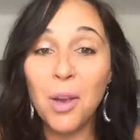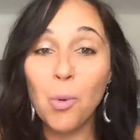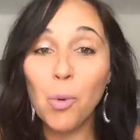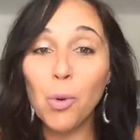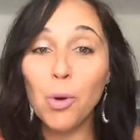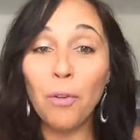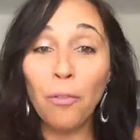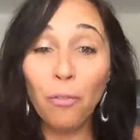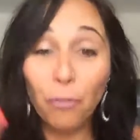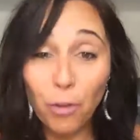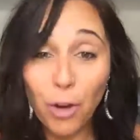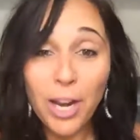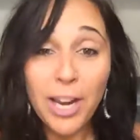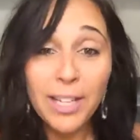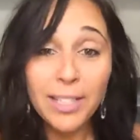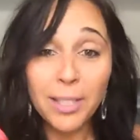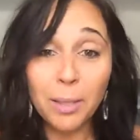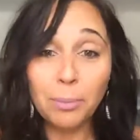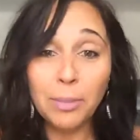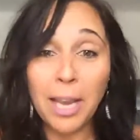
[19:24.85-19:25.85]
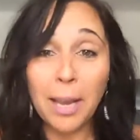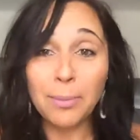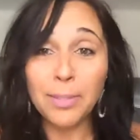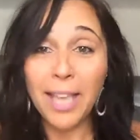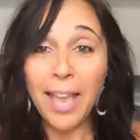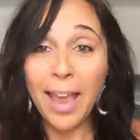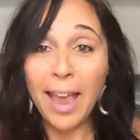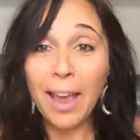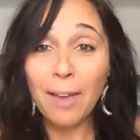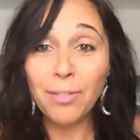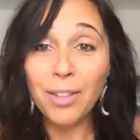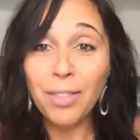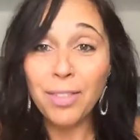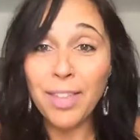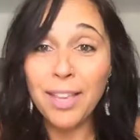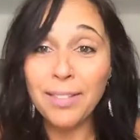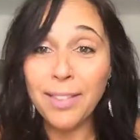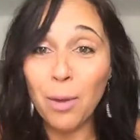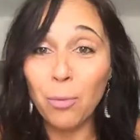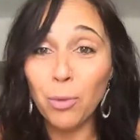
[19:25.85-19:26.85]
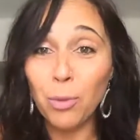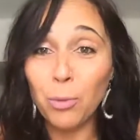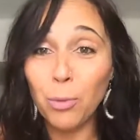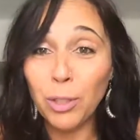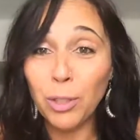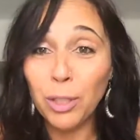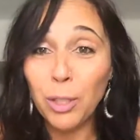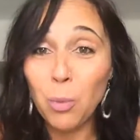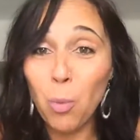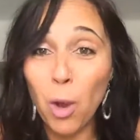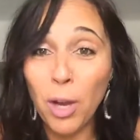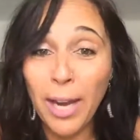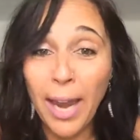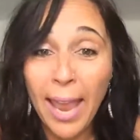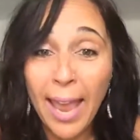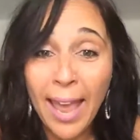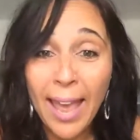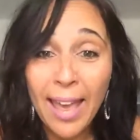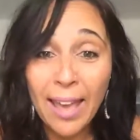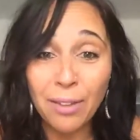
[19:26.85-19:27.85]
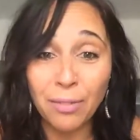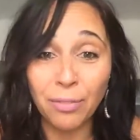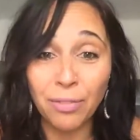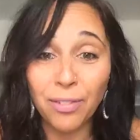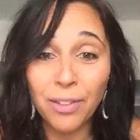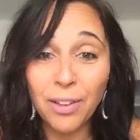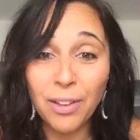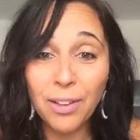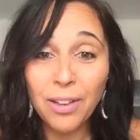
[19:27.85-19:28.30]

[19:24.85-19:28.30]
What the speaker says: We're afraid sometimes to have the thing that we really want to have.